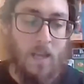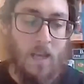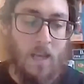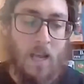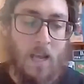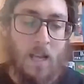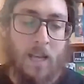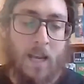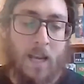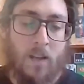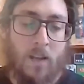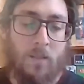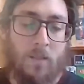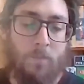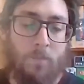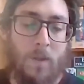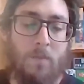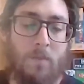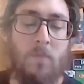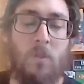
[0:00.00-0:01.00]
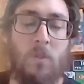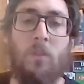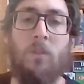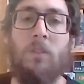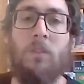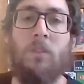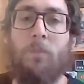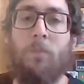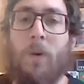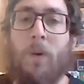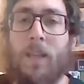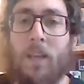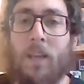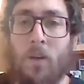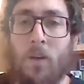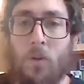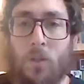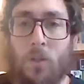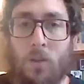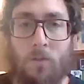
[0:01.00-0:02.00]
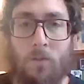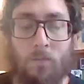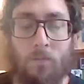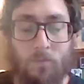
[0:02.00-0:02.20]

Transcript: Let us be mauled by the ocean.